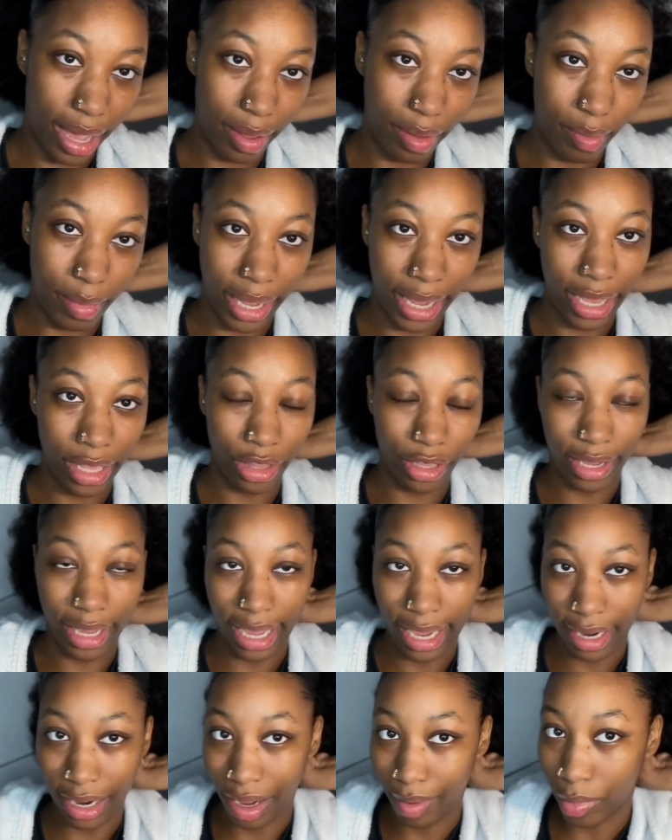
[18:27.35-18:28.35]
In my other
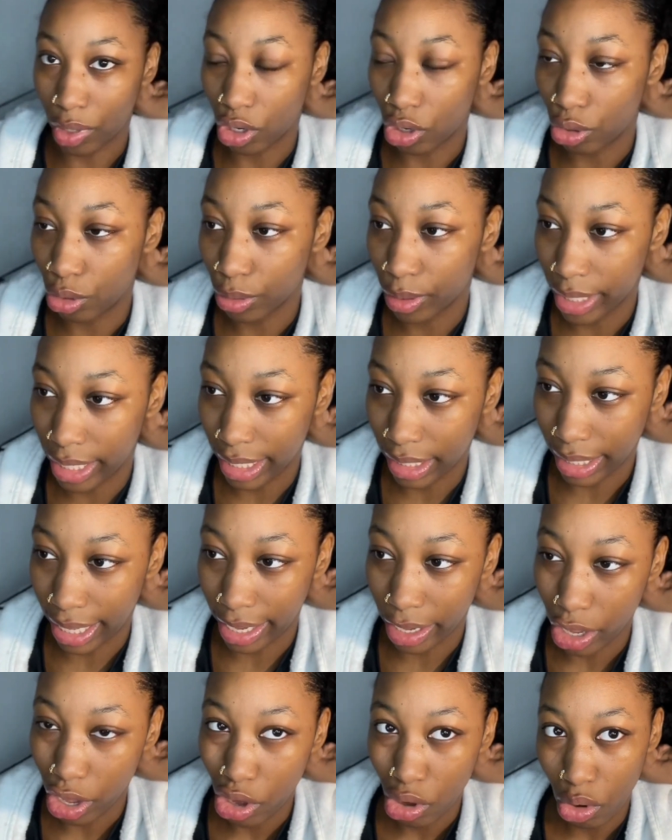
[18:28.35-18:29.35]
hand, I'm holding like